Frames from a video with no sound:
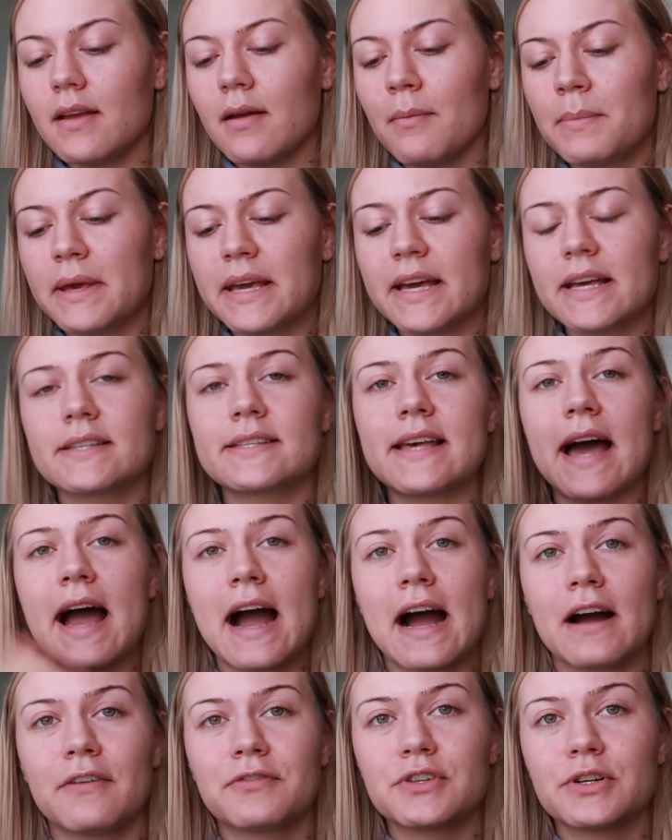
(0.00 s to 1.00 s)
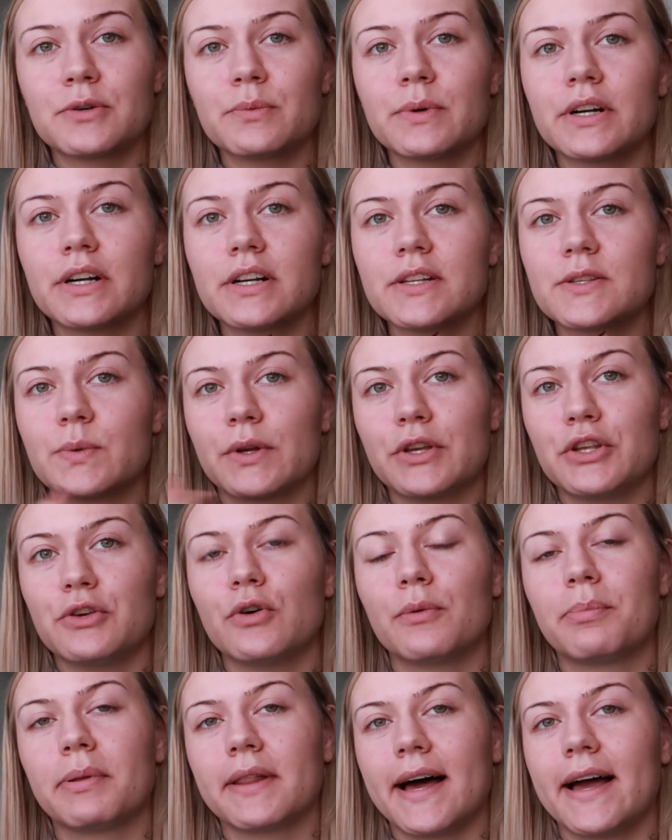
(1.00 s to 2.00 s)
because afterwards, when you
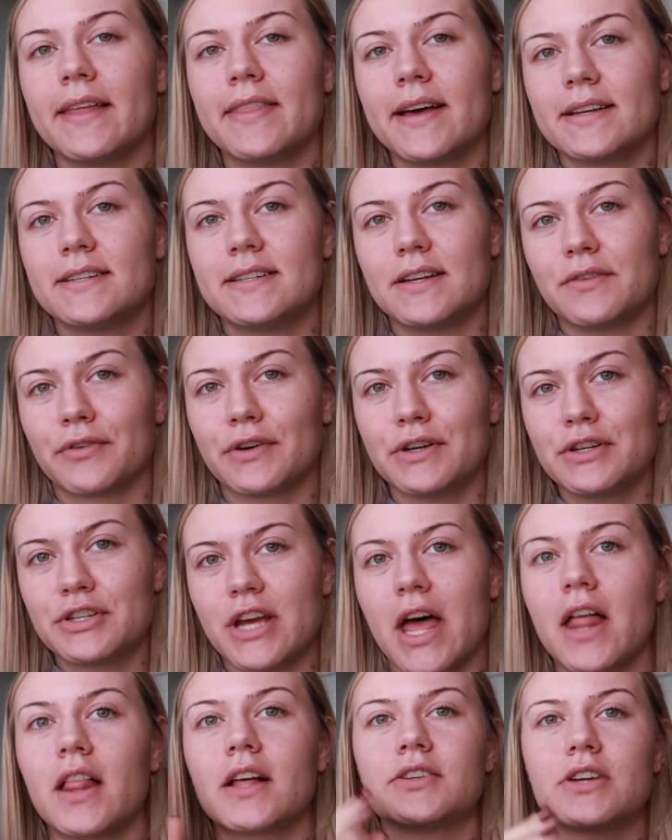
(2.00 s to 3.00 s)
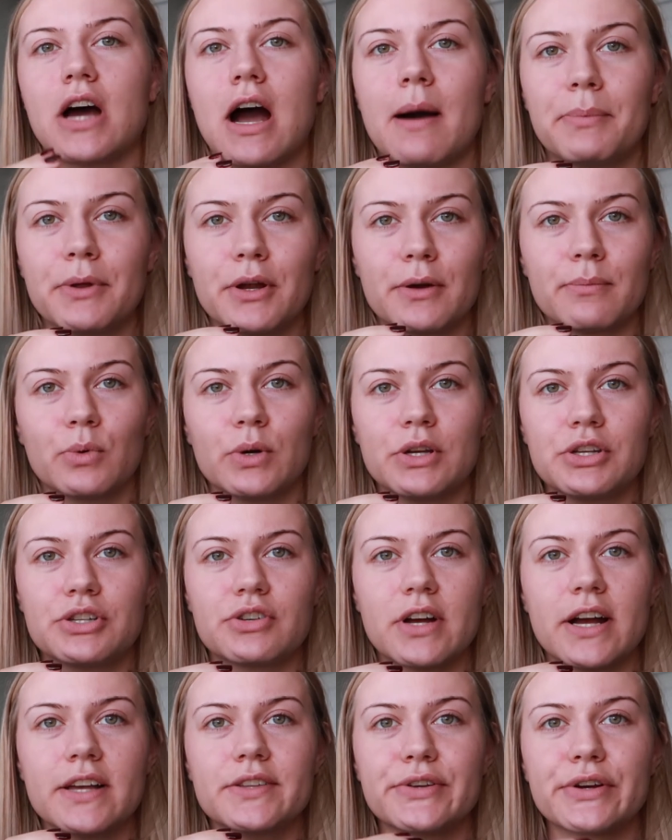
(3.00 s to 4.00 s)
apply that Differin gel on top of your
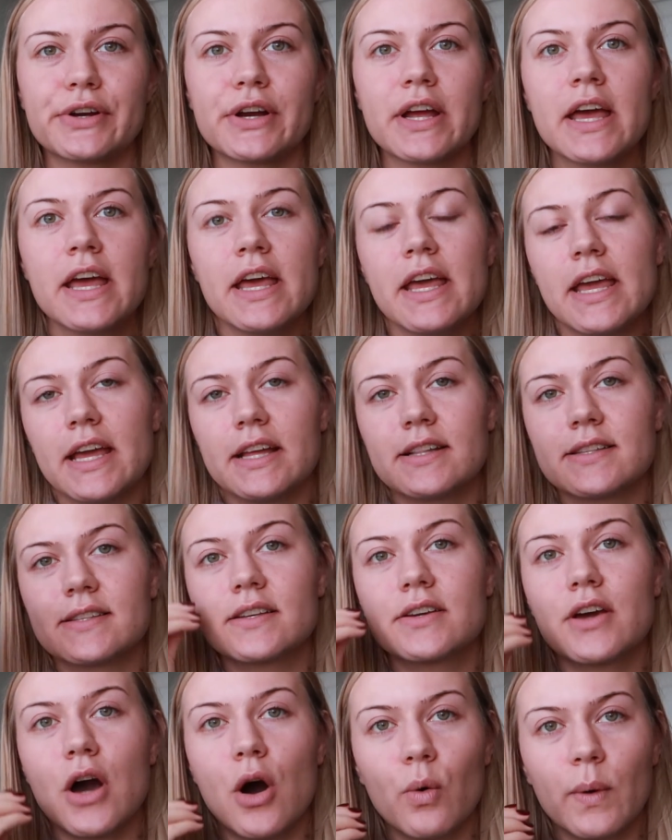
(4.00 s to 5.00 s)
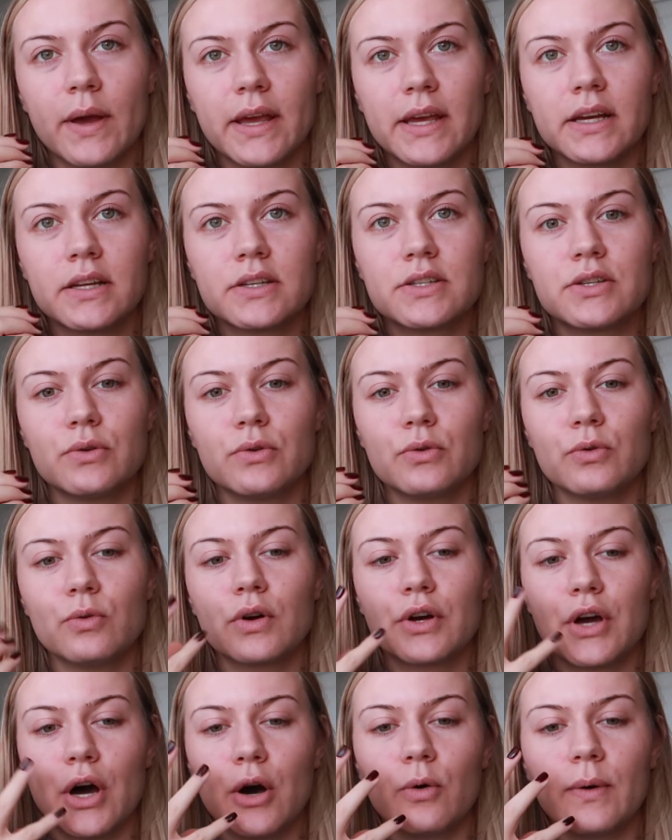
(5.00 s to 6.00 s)
moisturizer, it's going to
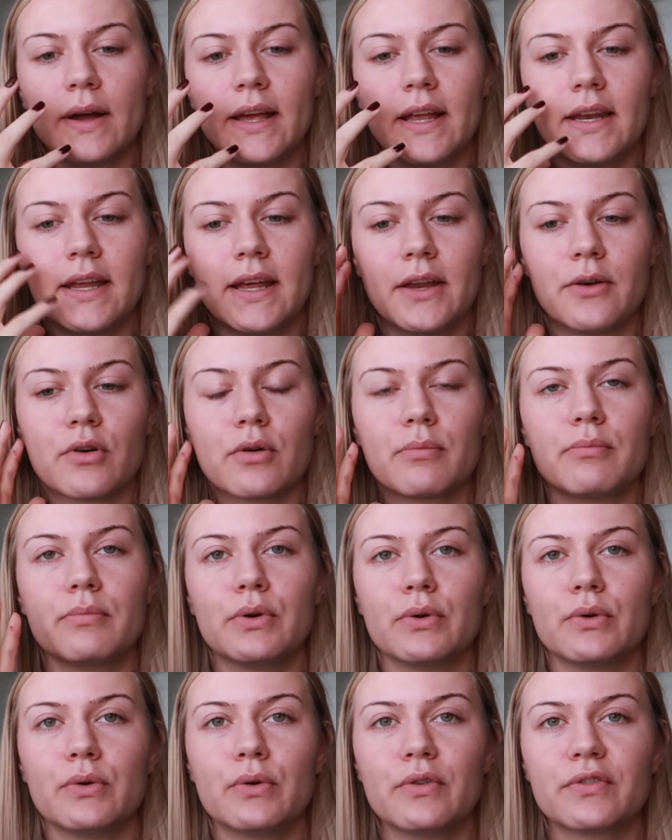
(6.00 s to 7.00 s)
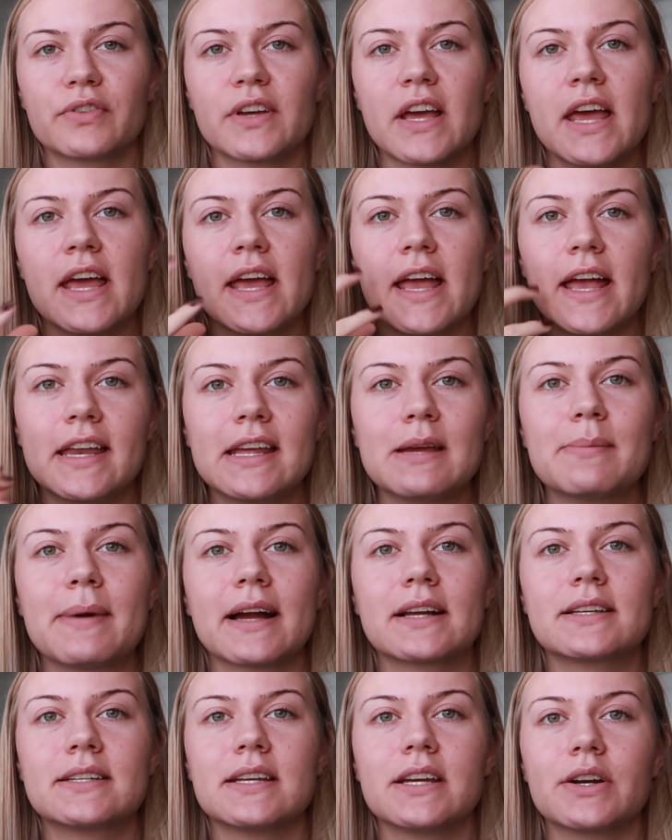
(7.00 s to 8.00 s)
go in and remove any
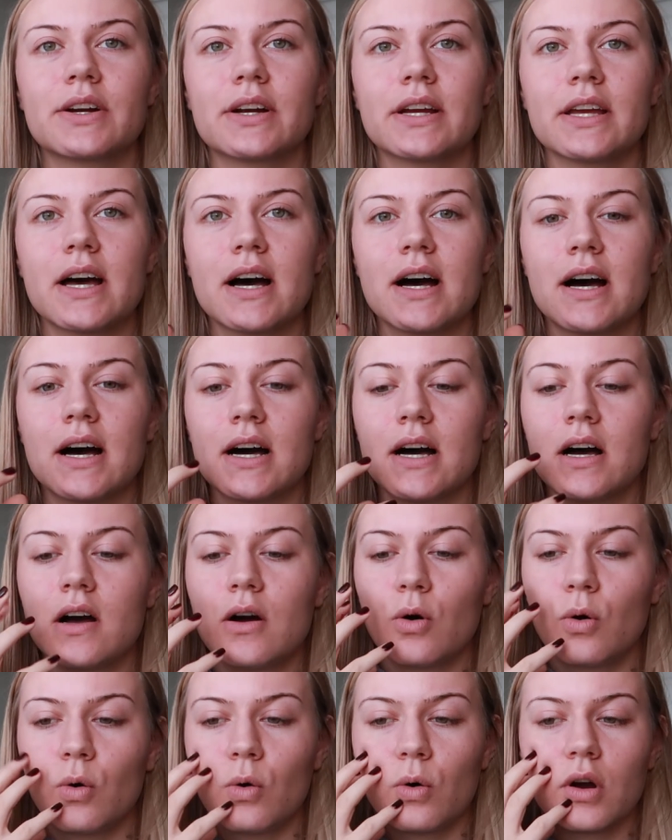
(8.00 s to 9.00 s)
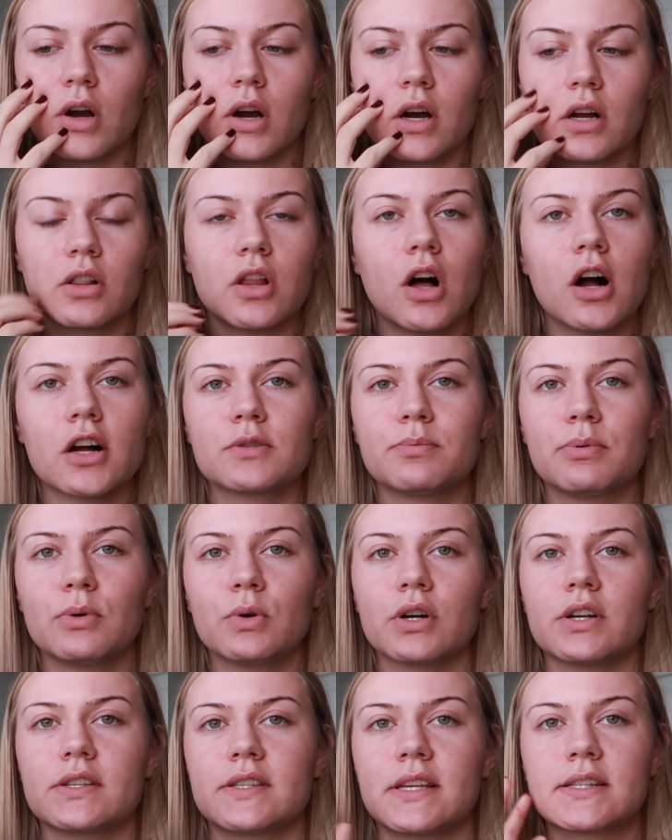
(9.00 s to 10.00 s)
bacteria or clogged
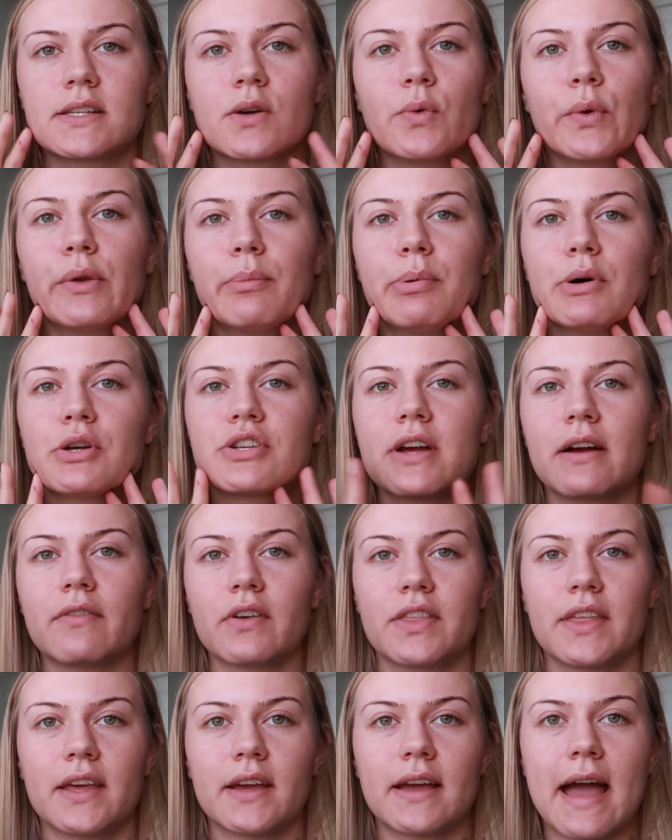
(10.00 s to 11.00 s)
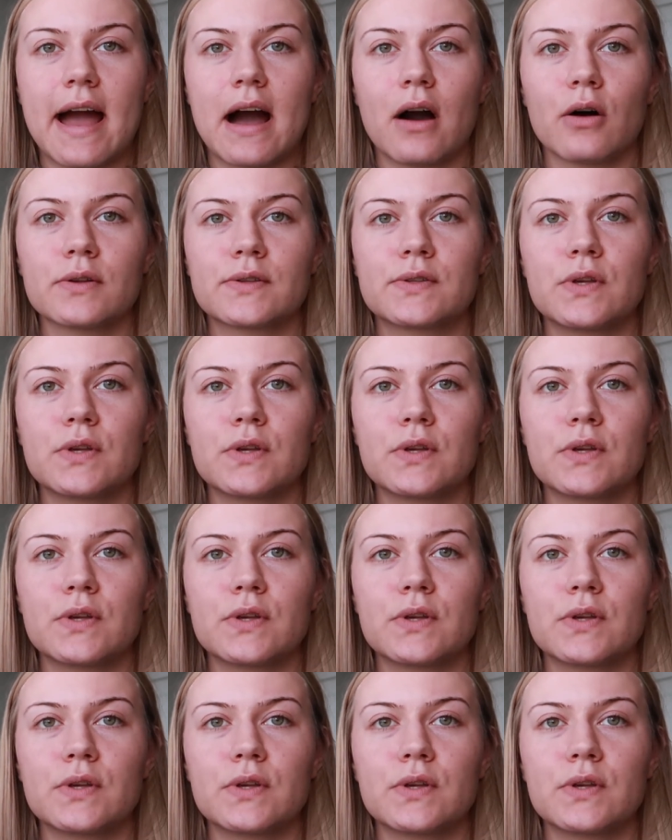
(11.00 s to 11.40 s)
pores. It's going to push everything out.